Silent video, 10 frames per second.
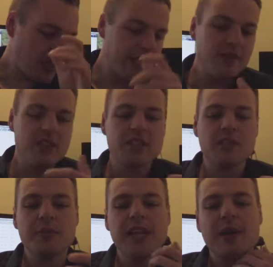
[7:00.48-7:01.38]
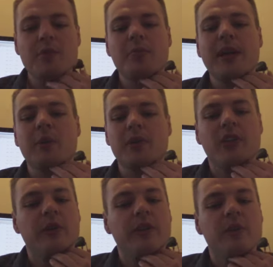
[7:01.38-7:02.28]
how the system came about, you
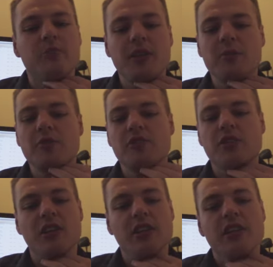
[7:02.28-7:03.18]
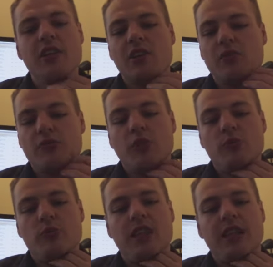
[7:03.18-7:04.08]
know, how they pretty much
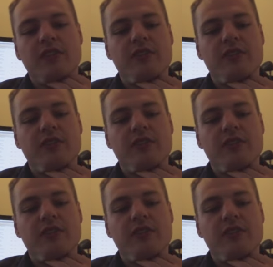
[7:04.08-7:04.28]
rose like a